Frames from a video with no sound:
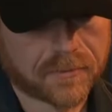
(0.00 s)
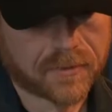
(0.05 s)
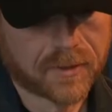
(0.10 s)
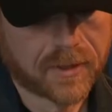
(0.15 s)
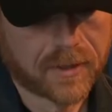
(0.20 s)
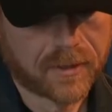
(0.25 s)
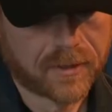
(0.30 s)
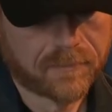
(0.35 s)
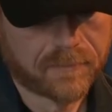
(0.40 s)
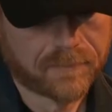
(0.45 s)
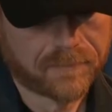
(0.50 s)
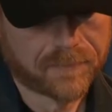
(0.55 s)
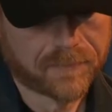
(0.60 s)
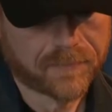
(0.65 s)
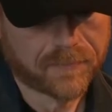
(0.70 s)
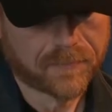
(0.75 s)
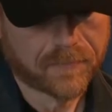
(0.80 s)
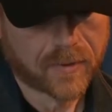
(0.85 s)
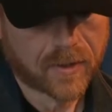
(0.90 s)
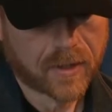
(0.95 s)
um,
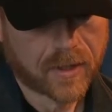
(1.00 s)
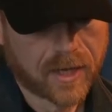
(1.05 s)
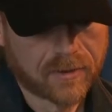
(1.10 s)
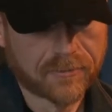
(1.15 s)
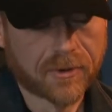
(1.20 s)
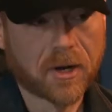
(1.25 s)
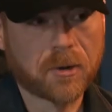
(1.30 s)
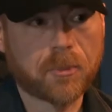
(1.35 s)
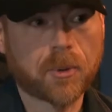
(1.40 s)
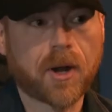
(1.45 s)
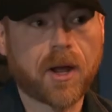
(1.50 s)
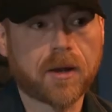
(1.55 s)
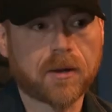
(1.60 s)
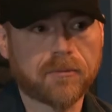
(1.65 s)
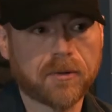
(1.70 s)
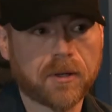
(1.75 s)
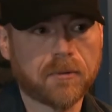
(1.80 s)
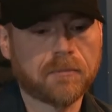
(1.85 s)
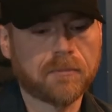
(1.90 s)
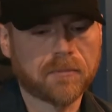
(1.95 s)
I'm very proud of
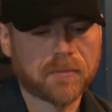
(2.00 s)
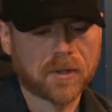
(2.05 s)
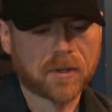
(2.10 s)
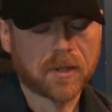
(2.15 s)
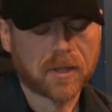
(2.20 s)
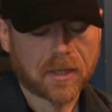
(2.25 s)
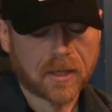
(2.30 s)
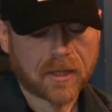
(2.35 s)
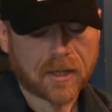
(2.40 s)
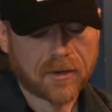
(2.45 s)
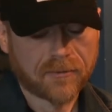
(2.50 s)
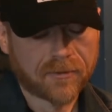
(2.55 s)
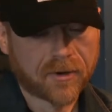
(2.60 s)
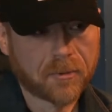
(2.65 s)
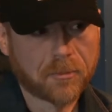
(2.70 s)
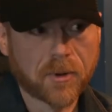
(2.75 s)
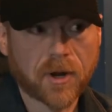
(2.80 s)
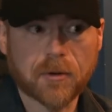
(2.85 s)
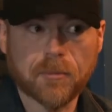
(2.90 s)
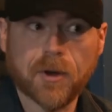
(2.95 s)
him. I'm very
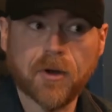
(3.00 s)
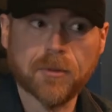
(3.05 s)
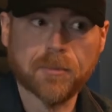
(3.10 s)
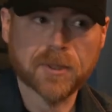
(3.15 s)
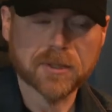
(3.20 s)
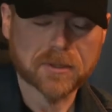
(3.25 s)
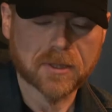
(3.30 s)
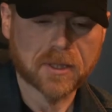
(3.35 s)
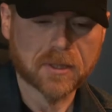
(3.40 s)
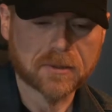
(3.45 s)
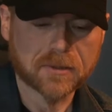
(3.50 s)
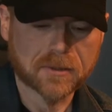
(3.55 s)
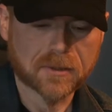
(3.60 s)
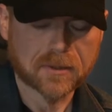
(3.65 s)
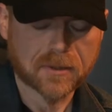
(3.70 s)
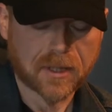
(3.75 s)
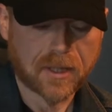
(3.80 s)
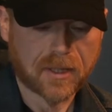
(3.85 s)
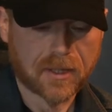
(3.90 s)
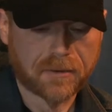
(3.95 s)
proud of both my sons.
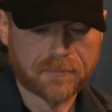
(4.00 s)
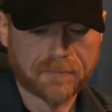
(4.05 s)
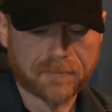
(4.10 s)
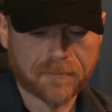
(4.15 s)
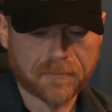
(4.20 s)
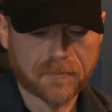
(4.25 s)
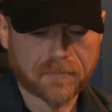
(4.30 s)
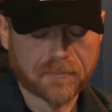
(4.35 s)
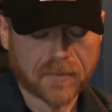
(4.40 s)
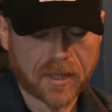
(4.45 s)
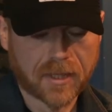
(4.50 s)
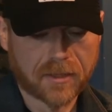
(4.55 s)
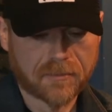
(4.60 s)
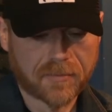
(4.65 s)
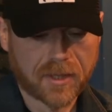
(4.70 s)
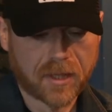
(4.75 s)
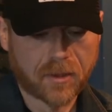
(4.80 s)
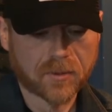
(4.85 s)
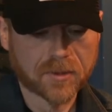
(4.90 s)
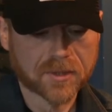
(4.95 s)
Um, my,
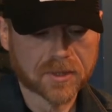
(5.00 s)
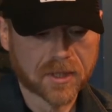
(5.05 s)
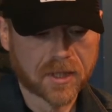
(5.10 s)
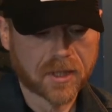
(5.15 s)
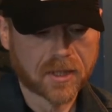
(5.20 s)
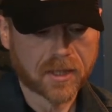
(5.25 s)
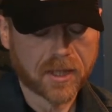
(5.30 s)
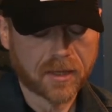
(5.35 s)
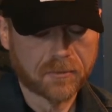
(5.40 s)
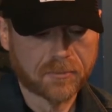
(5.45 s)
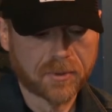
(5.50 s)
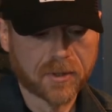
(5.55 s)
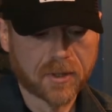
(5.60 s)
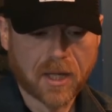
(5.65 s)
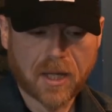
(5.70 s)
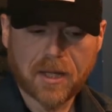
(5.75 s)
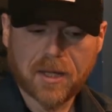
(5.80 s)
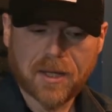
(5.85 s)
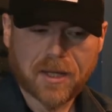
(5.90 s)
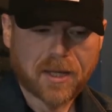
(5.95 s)
my oldest son had put
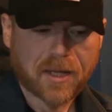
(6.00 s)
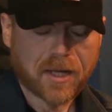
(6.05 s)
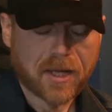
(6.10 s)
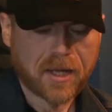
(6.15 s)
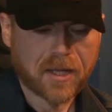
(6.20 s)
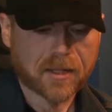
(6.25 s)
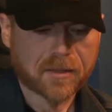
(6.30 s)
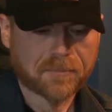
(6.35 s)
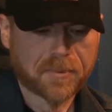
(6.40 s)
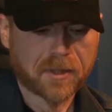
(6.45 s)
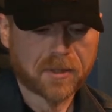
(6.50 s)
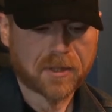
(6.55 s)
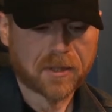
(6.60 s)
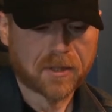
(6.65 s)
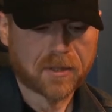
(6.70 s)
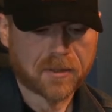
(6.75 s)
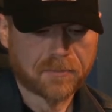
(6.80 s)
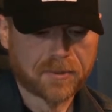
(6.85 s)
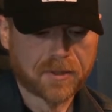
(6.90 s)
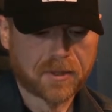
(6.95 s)
he had put
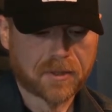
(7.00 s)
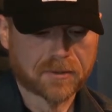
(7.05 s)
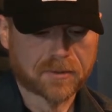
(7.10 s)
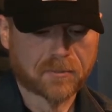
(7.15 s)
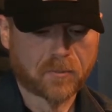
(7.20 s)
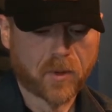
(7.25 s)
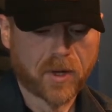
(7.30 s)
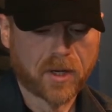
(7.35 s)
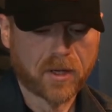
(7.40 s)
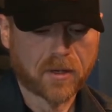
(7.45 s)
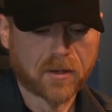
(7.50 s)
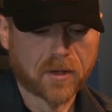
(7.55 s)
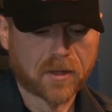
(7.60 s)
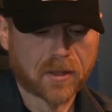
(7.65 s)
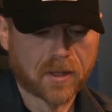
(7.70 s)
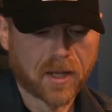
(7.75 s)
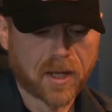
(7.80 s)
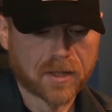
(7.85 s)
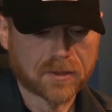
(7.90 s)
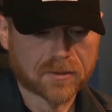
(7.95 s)
on put on some weight here in
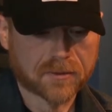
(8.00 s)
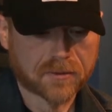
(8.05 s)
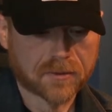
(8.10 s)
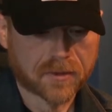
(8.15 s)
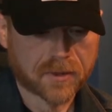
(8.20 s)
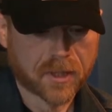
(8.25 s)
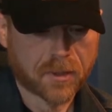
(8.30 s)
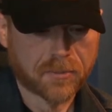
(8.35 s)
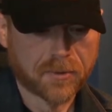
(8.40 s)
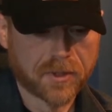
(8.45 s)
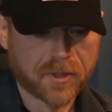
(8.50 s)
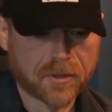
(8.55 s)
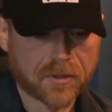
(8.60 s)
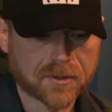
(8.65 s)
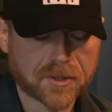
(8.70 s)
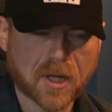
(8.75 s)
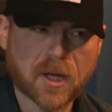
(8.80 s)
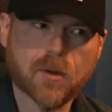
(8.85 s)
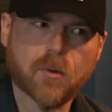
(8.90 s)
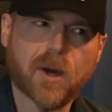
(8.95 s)
the last couple
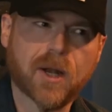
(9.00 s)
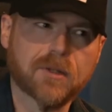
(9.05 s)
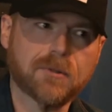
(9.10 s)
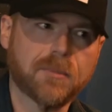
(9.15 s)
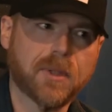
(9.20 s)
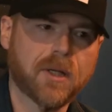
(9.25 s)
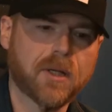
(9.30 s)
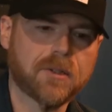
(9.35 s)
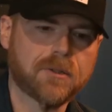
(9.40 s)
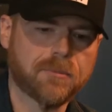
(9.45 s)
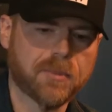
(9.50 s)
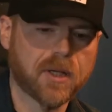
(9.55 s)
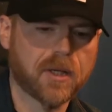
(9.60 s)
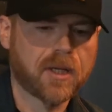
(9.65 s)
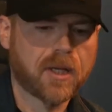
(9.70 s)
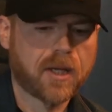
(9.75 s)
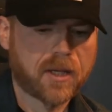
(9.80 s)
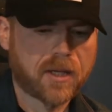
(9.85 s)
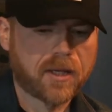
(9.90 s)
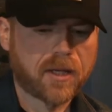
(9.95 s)
years, not quite as much, but
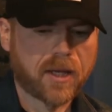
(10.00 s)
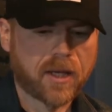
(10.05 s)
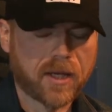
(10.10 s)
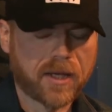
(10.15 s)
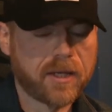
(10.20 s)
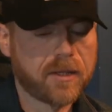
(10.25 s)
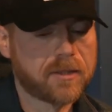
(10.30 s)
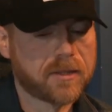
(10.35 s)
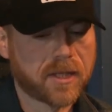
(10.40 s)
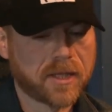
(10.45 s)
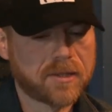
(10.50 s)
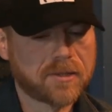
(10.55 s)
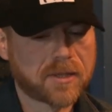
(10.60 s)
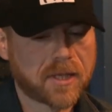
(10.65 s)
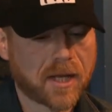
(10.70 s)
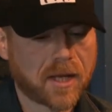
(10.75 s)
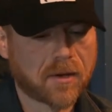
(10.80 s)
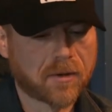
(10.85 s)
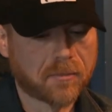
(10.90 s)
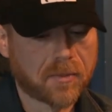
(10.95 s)
he's he's
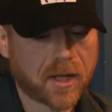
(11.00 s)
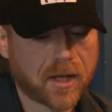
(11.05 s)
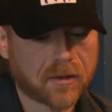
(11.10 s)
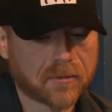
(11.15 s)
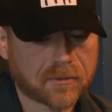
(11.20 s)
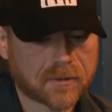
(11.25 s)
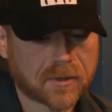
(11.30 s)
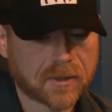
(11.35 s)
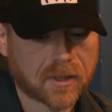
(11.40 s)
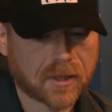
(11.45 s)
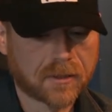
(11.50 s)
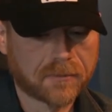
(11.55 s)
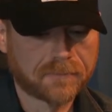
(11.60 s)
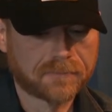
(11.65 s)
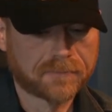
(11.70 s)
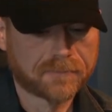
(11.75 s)
down about uh,